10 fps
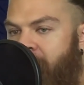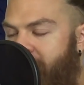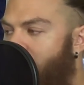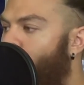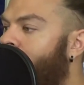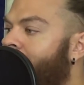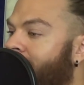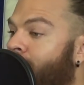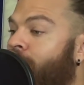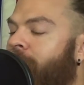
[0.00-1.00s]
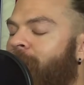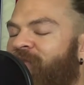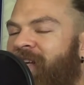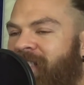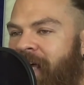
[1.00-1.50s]
yeah, you got to work on that to bring it up
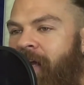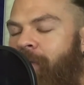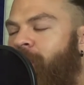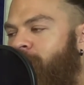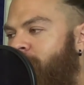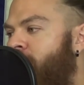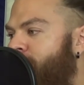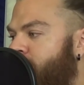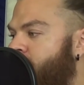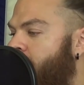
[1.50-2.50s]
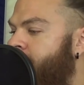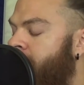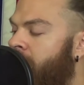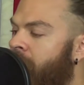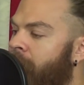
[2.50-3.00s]
for the aesthetic appeal for judging.